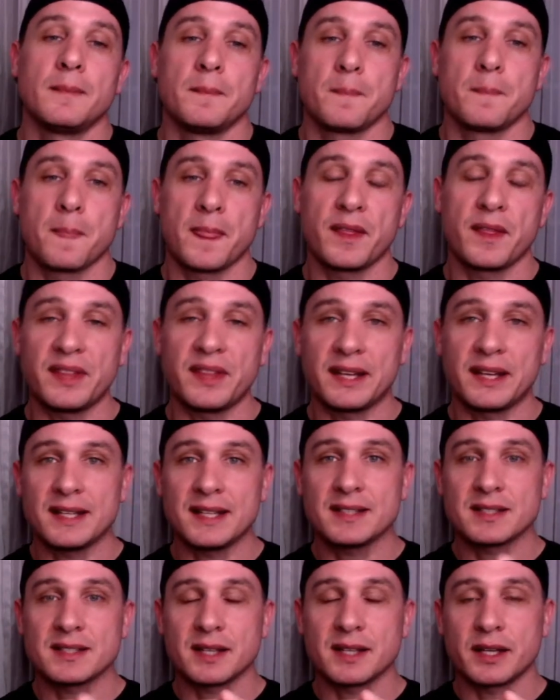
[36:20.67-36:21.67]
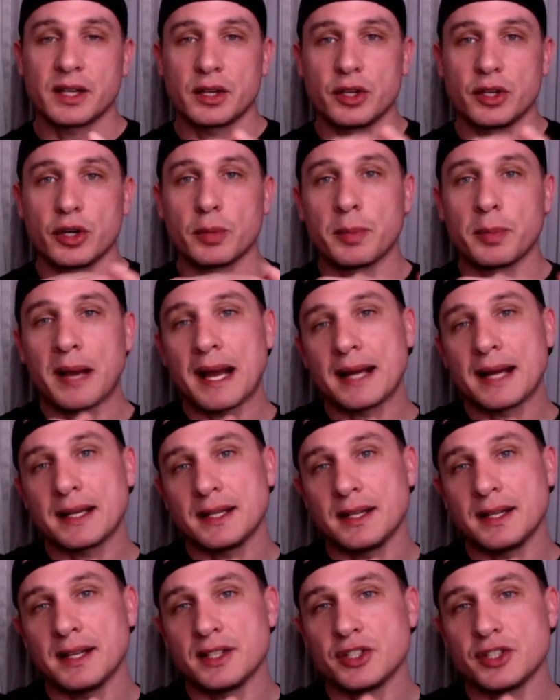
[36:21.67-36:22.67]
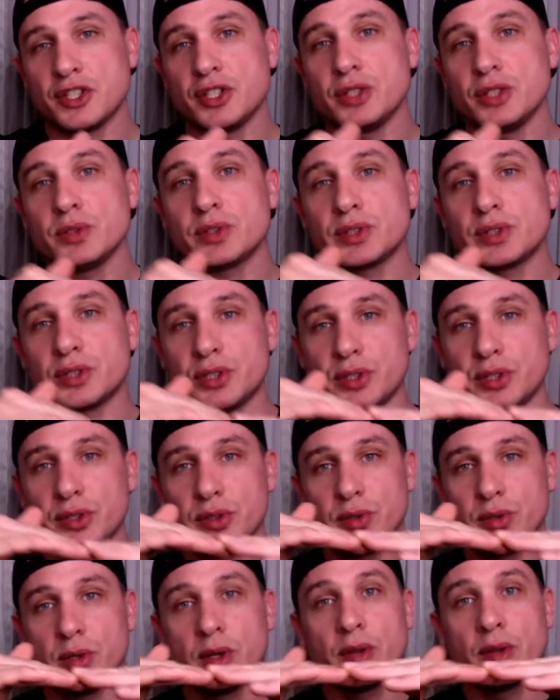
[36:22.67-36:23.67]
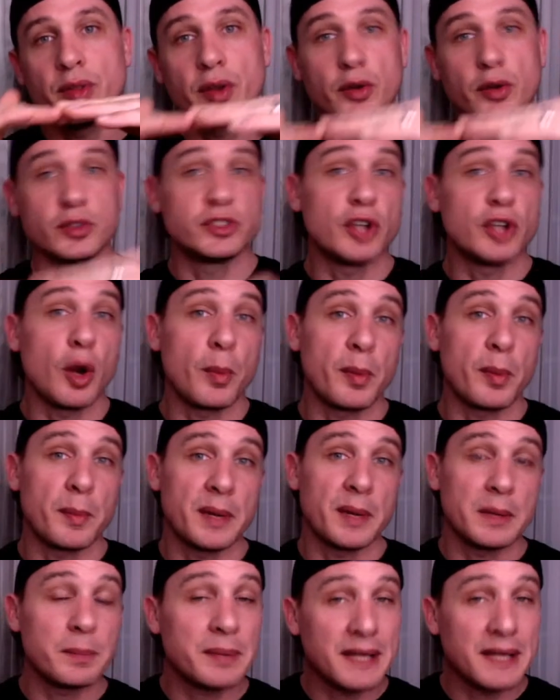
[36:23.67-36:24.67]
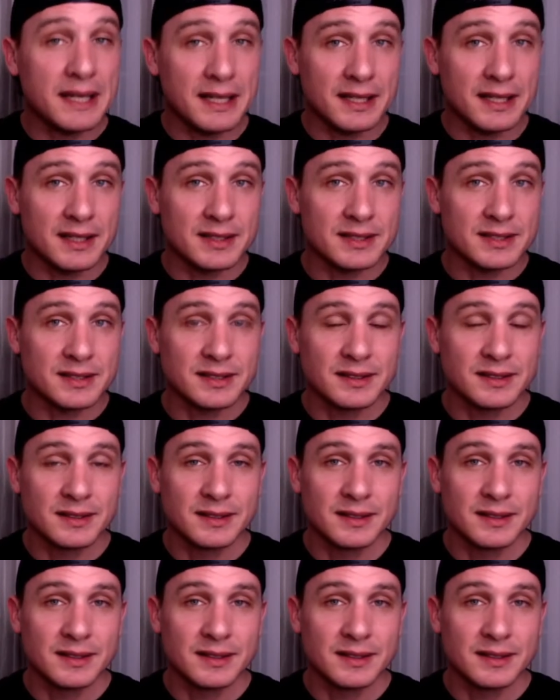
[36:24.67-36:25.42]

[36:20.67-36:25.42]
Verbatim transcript: The thing is, like, your body is used to those dopamine peaks.